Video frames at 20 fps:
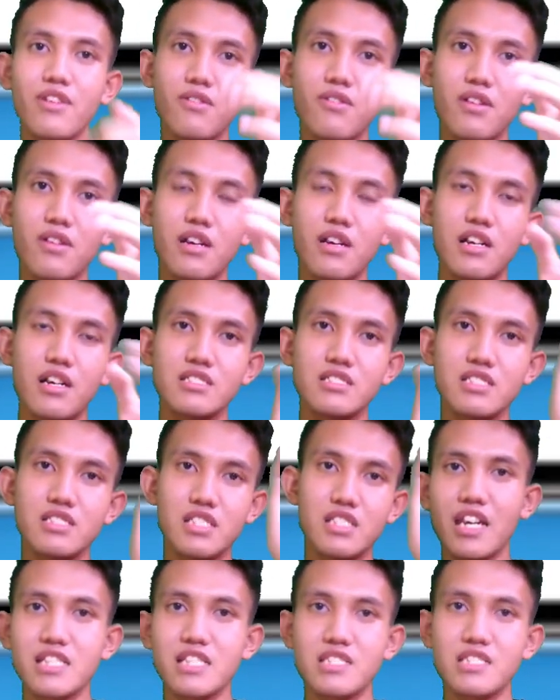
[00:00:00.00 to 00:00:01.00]
apply with
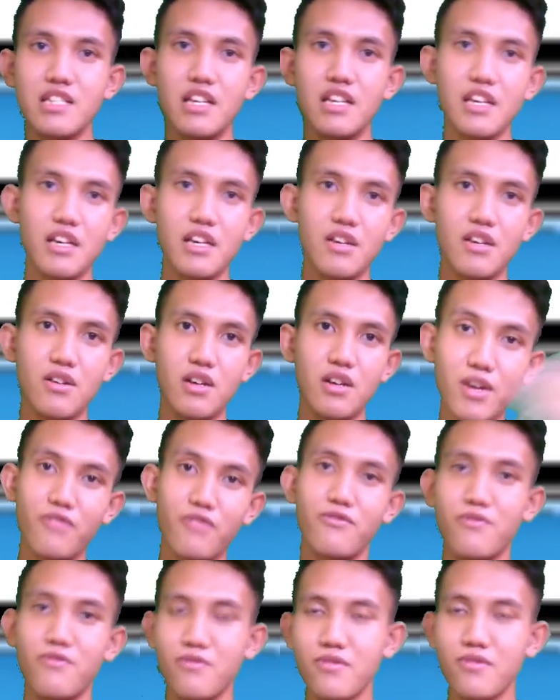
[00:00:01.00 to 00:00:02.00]
the same thing as what
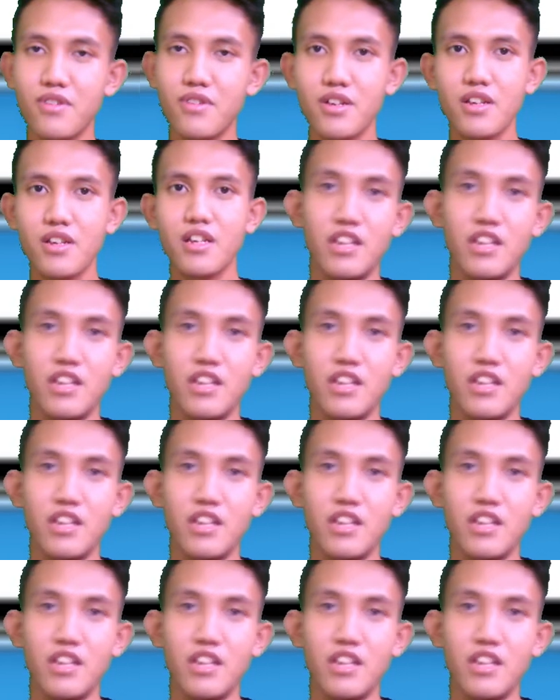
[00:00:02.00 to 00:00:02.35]
is above.